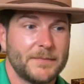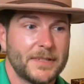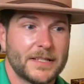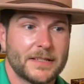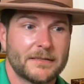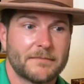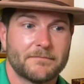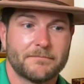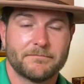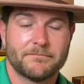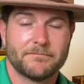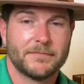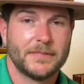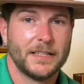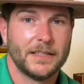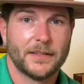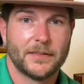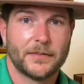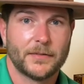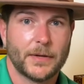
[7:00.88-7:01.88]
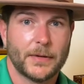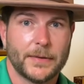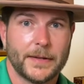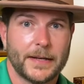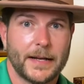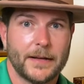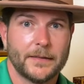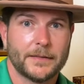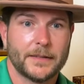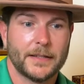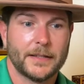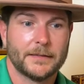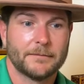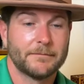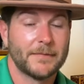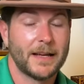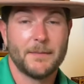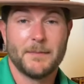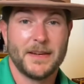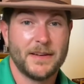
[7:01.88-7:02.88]
just going to throw that out there.
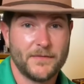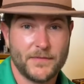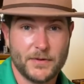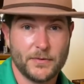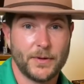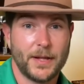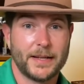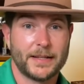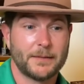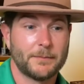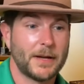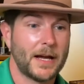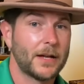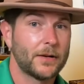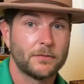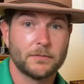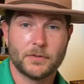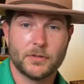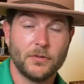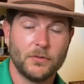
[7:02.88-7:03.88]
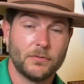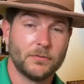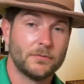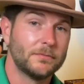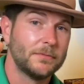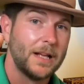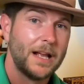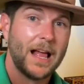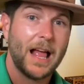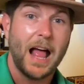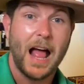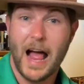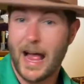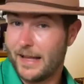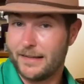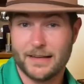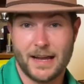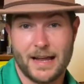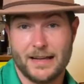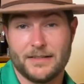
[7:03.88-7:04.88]
I mean, if you like the bottle, cool. I,
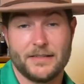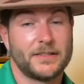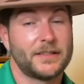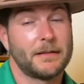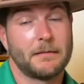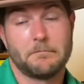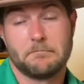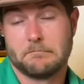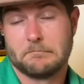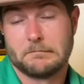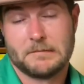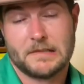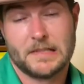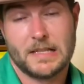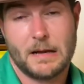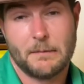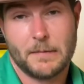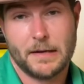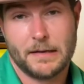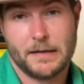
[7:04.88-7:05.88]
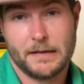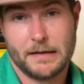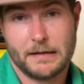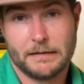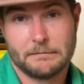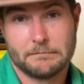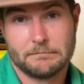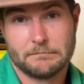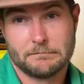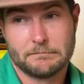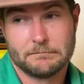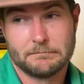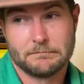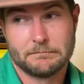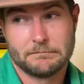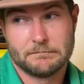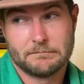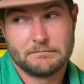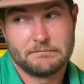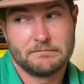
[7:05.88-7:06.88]
I just, I'm, um, it's not my thing.
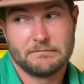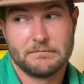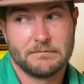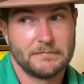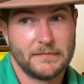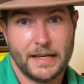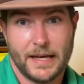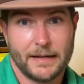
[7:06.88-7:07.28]
Yeah.